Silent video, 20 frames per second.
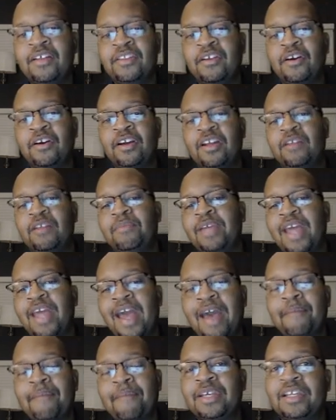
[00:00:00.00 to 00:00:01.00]
They're going to be
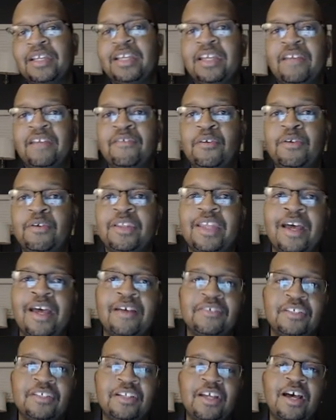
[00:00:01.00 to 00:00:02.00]
happy to give you
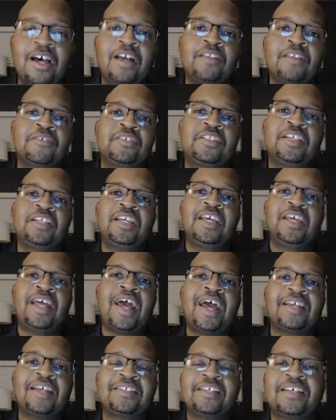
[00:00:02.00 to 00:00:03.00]
$1,000 to get
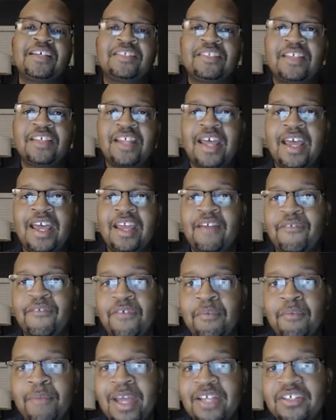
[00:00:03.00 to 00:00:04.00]
access to that
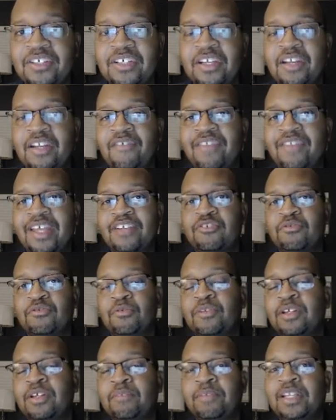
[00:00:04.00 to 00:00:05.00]
information if they
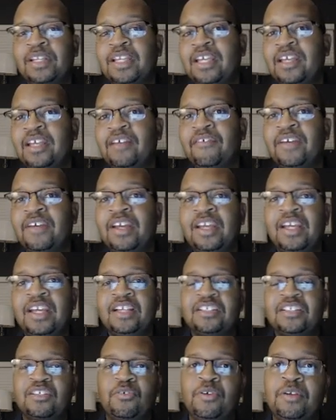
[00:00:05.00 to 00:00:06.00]
truly believe
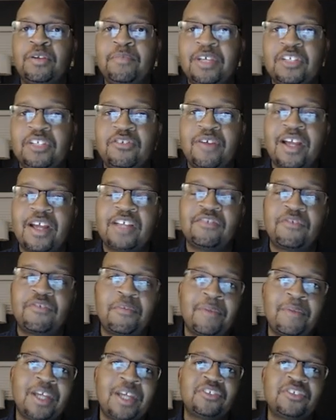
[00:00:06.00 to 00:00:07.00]
it's going to be
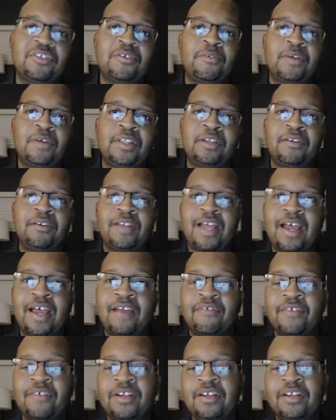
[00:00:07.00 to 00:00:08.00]
transformational in their
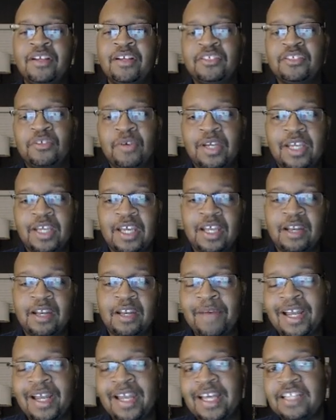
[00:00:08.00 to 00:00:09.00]
life. So again,
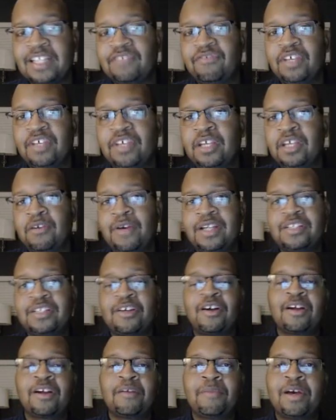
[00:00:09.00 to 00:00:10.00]
in my last video, I
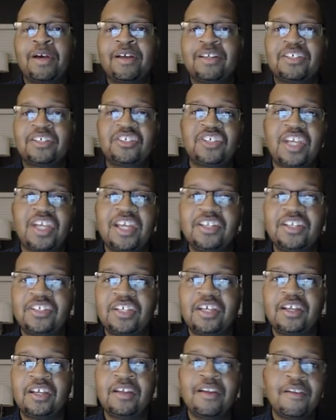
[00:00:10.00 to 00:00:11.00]
talk about
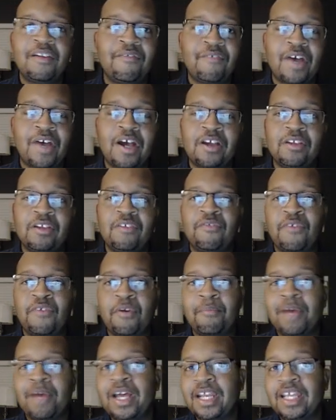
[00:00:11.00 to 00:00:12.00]
exchanging value
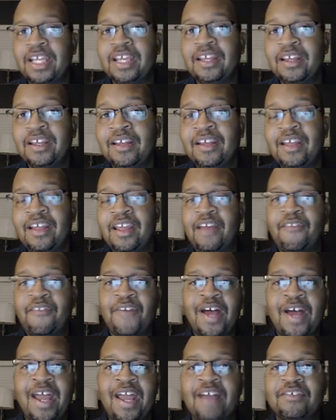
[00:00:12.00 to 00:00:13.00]
for money. If
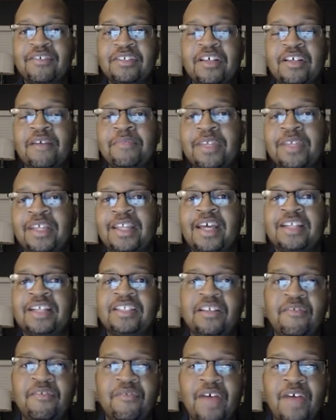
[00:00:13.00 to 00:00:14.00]
I have something
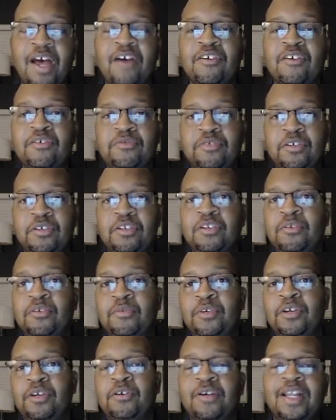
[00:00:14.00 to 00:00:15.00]
that's of value to
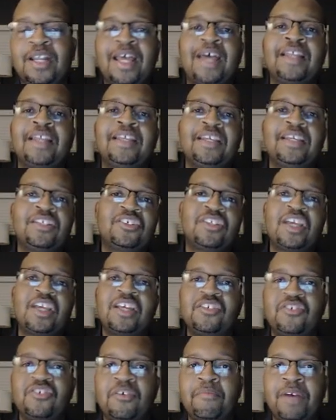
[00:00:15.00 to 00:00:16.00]
you, you'll gladly
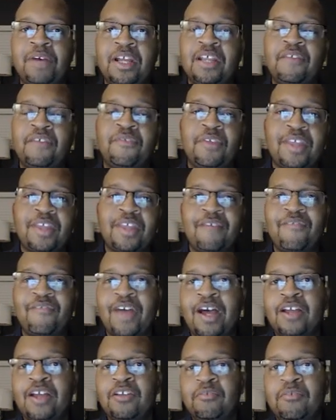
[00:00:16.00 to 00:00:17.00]
exchange your money for that
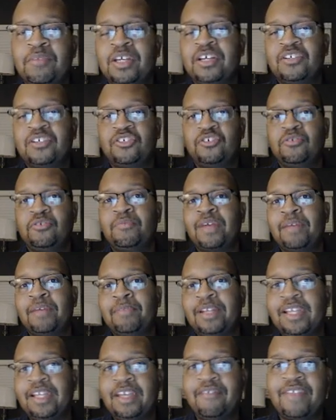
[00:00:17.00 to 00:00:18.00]
value because you may
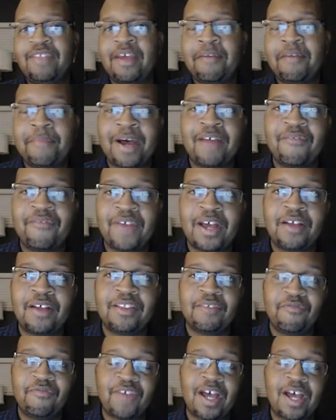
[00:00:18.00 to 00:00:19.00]
believe that
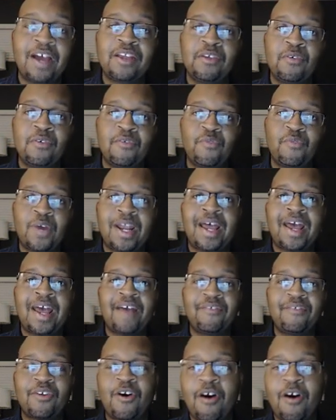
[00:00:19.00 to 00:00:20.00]
the value of what I
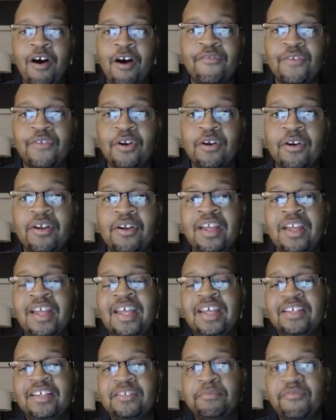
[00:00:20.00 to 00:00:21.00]
have to offer
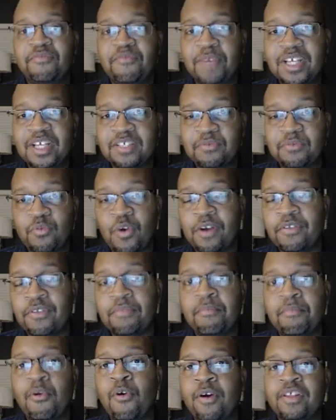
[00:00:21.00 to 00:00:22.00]
is
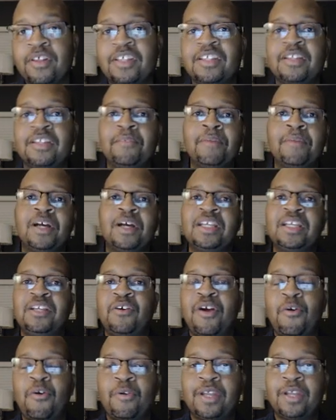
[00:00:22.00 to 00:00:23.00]
worth more than the money
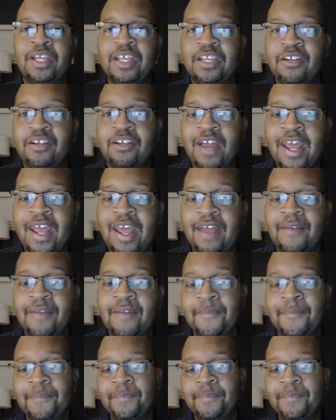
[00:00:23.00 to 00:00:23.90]
you're holding in your hand.